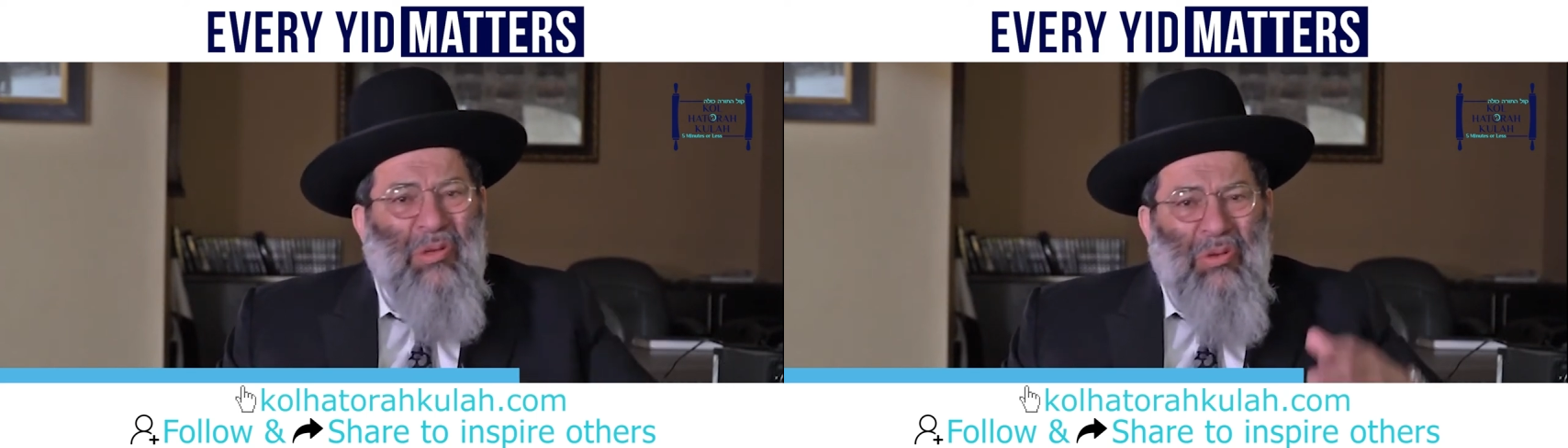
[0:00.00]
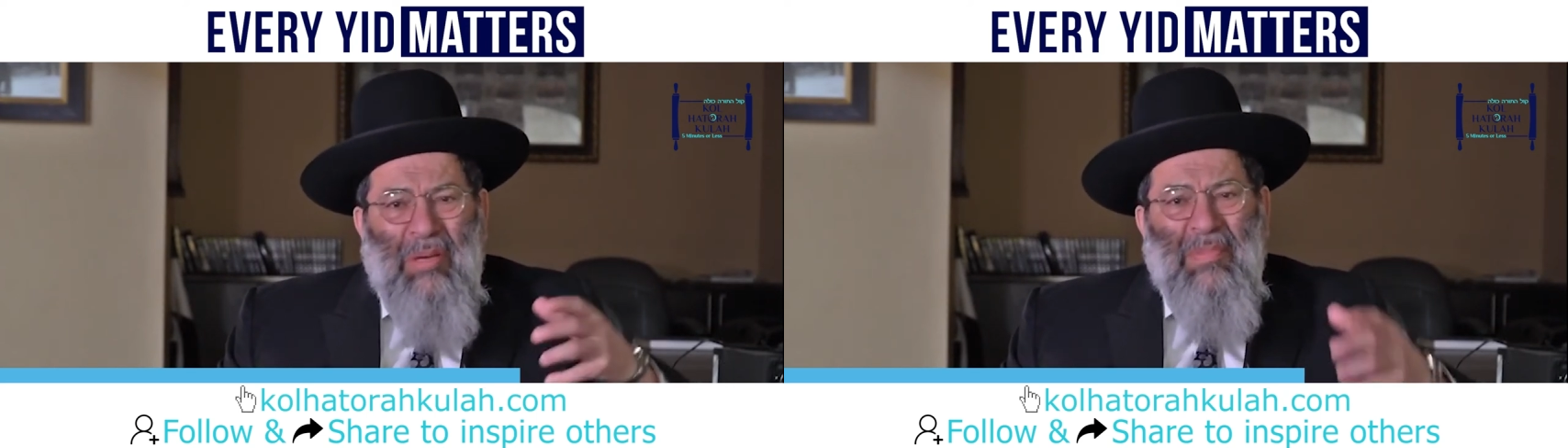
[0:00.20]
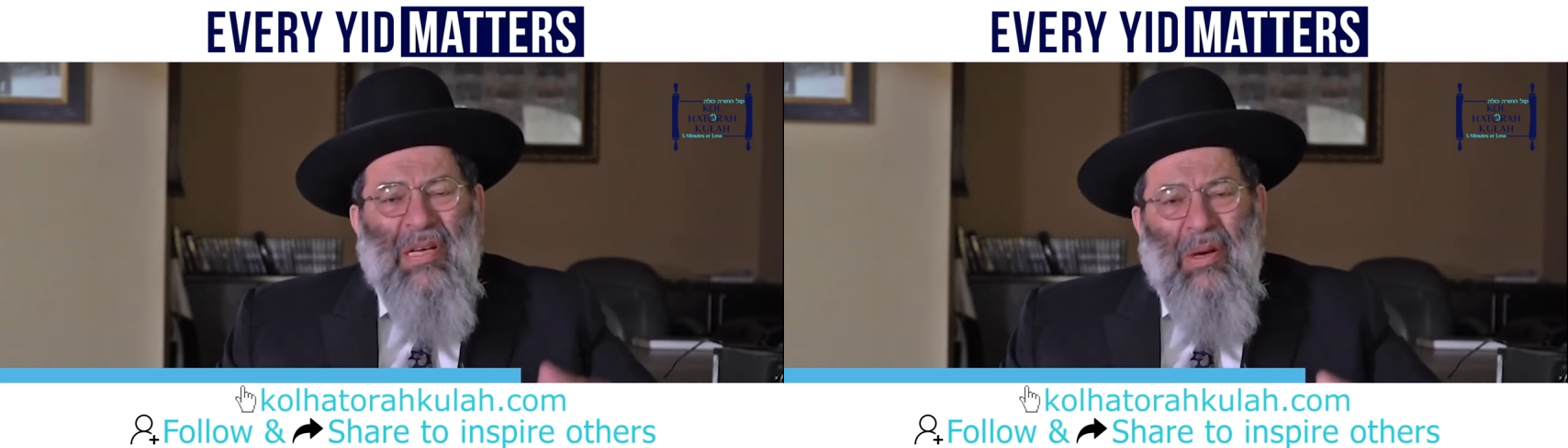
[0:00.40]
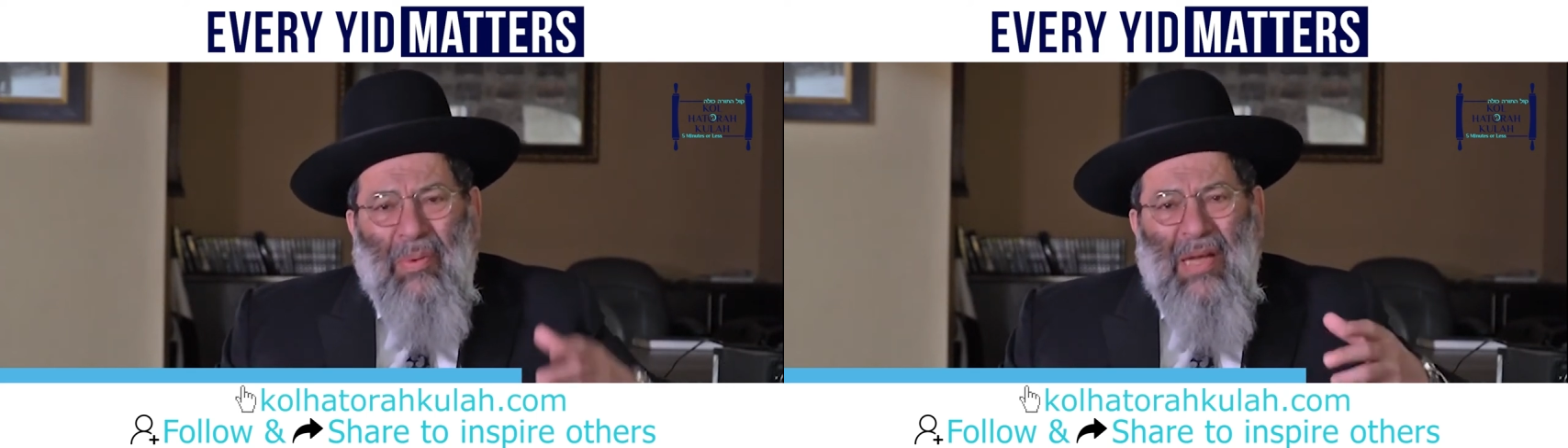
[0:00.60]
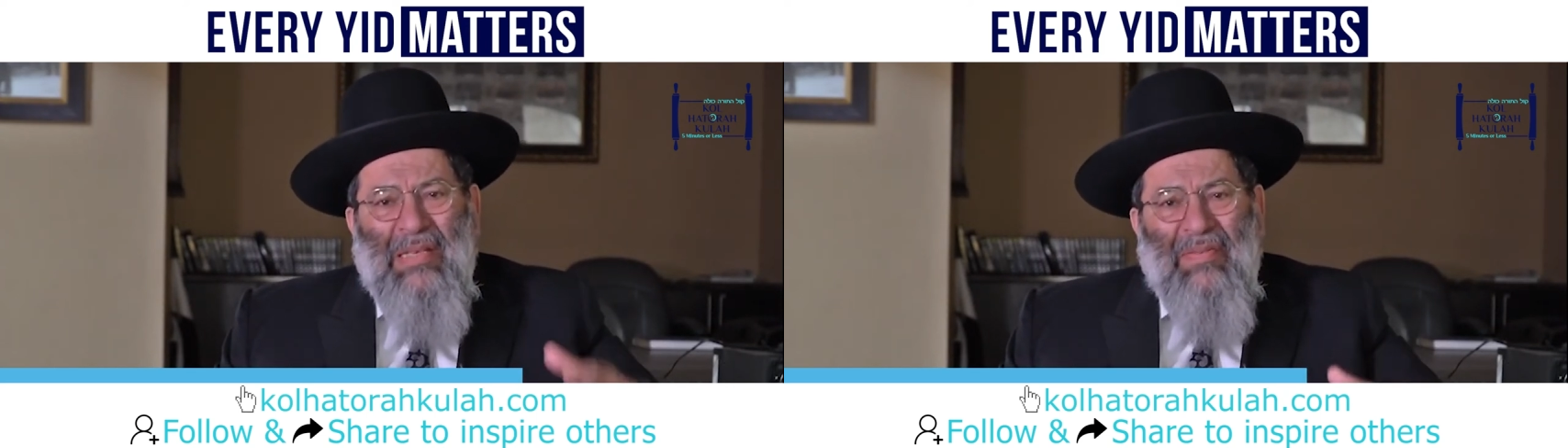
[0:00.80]
Gluimdika
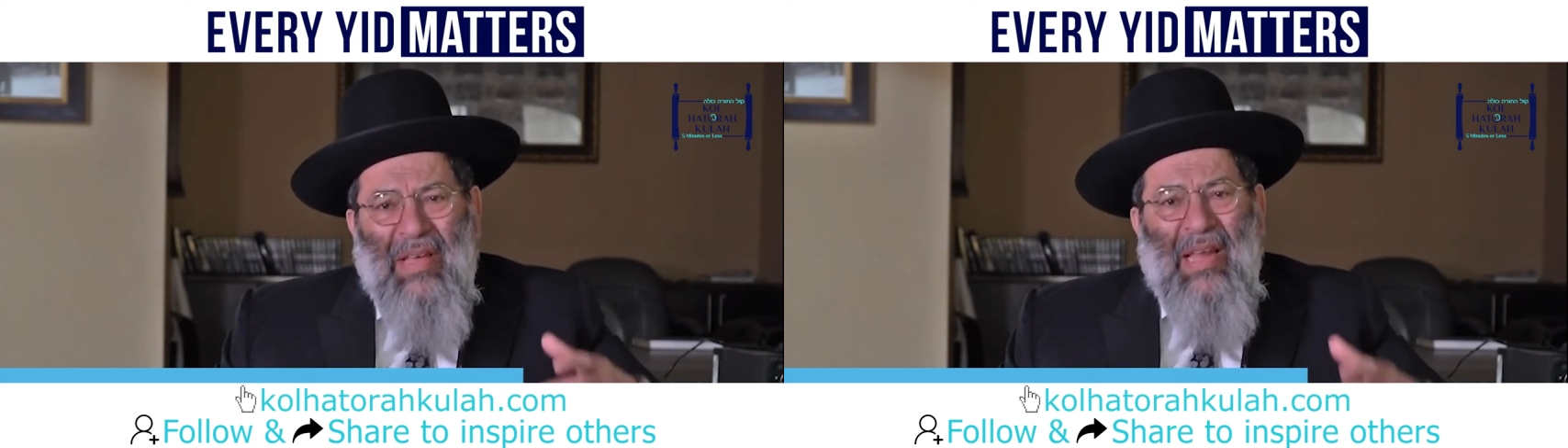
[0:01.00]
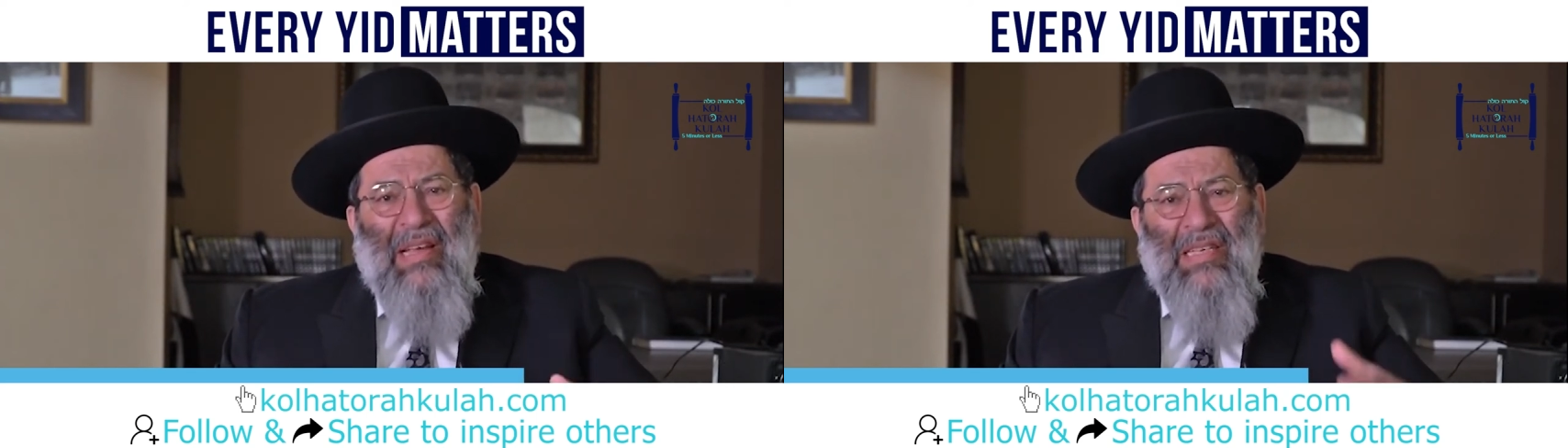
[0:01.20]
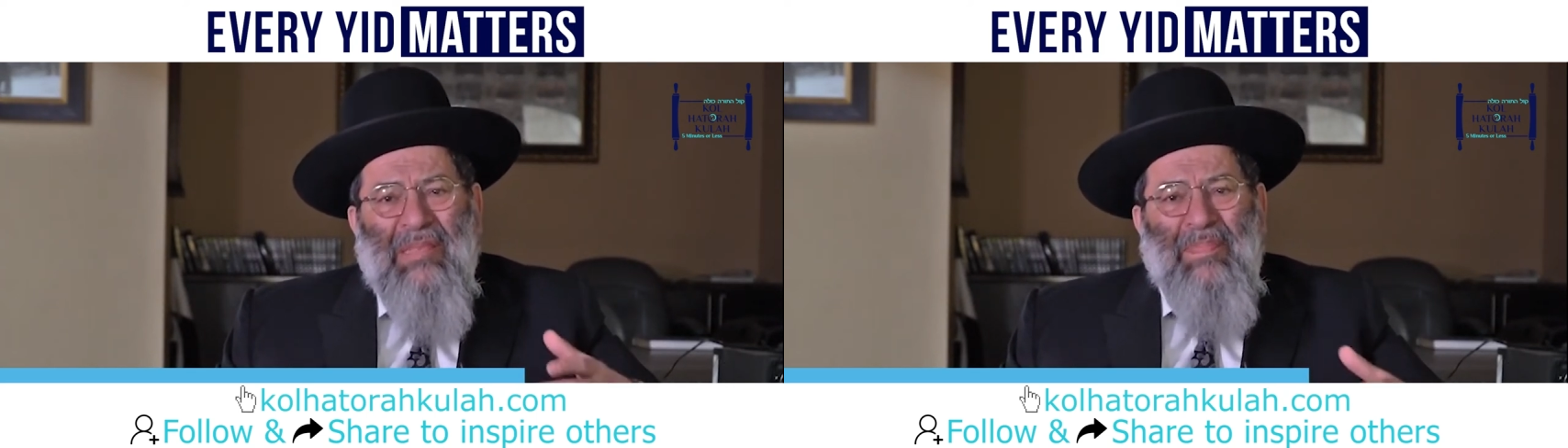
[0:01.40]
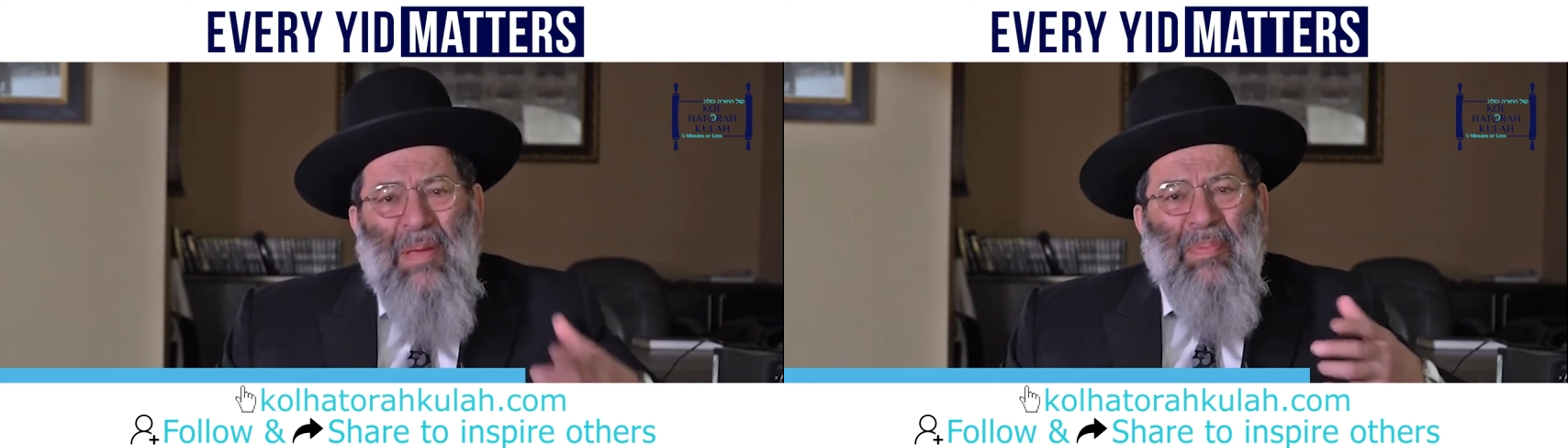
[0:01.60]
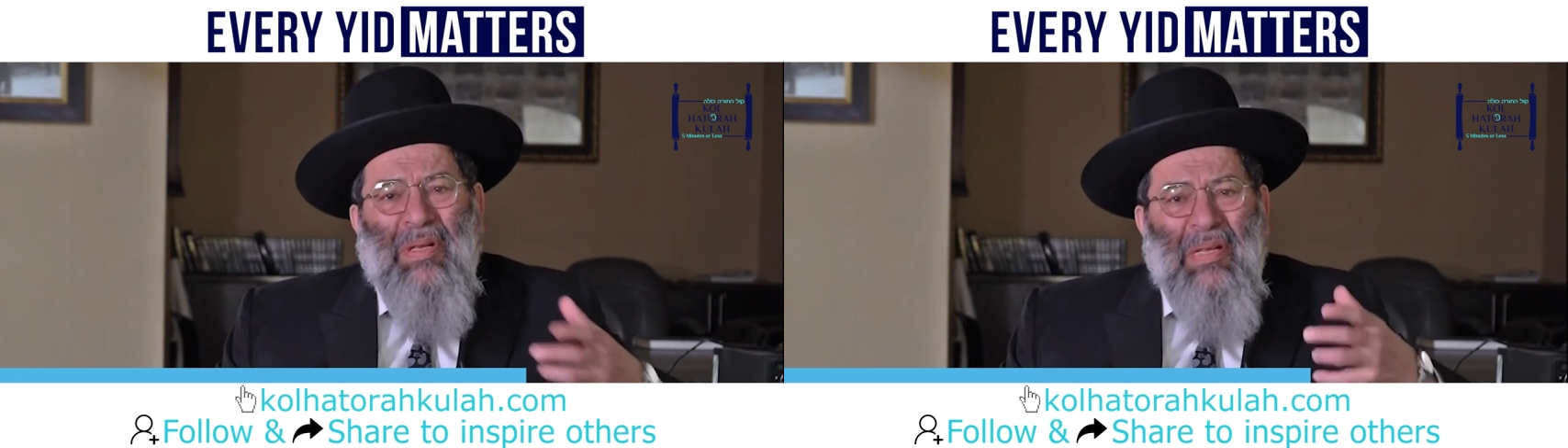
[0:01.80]
ways of getting his
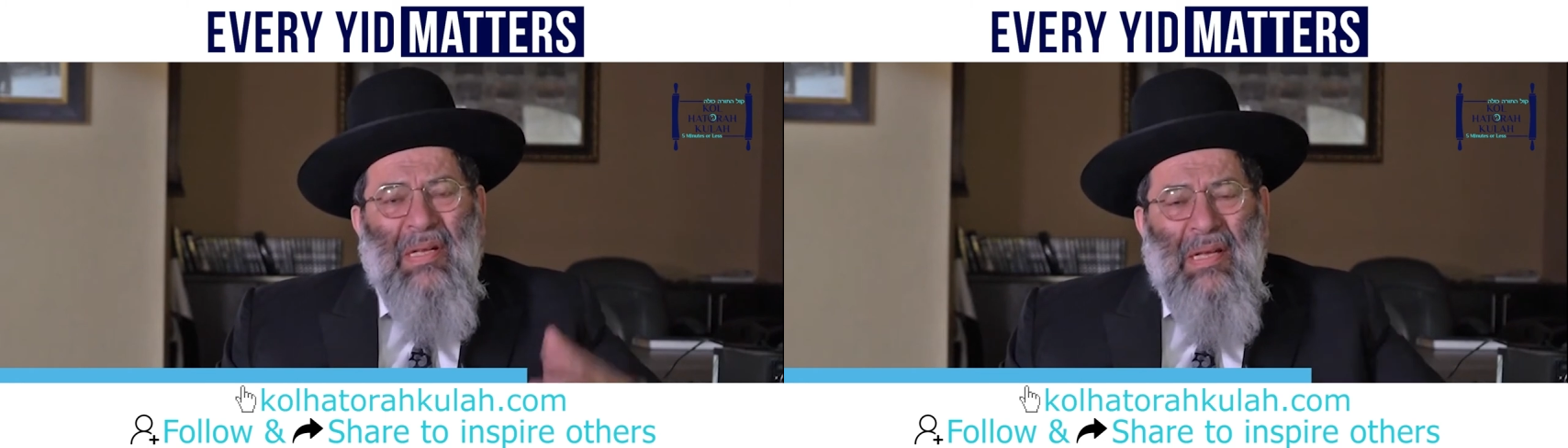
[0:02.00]
people,